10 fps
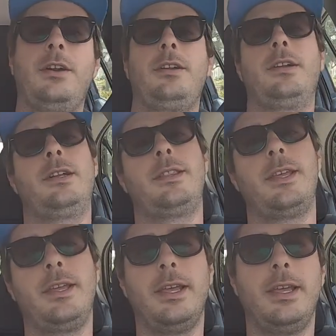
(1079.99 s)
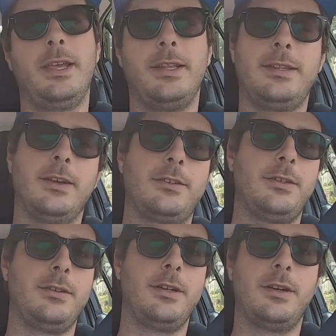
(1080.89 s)
It tells
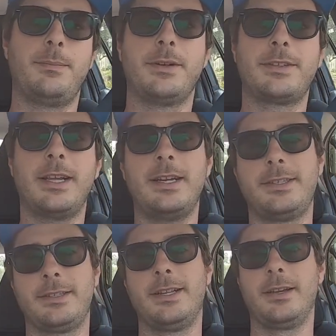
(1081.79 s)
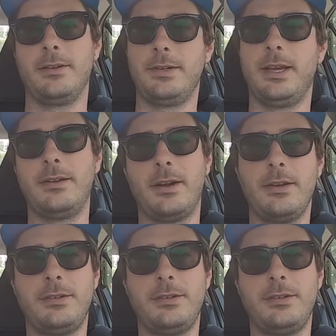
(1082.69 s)
you your percentage is gonna go down. Are you